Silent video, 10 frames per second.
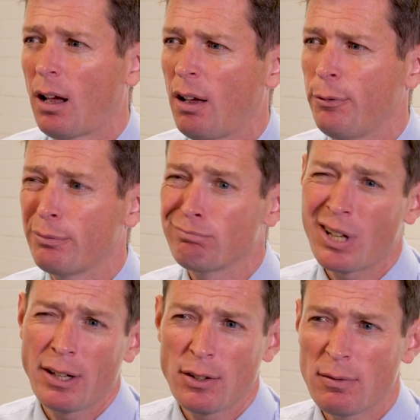of
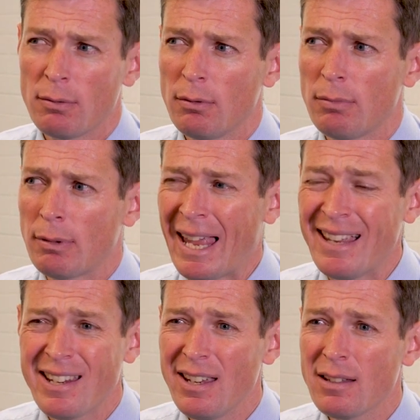kind of
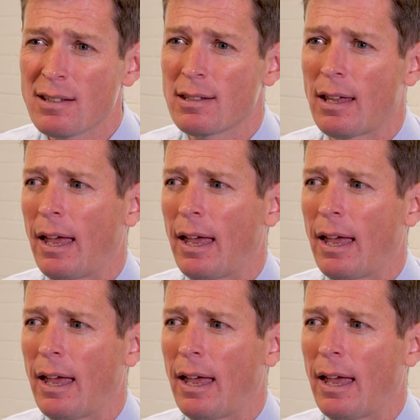headaches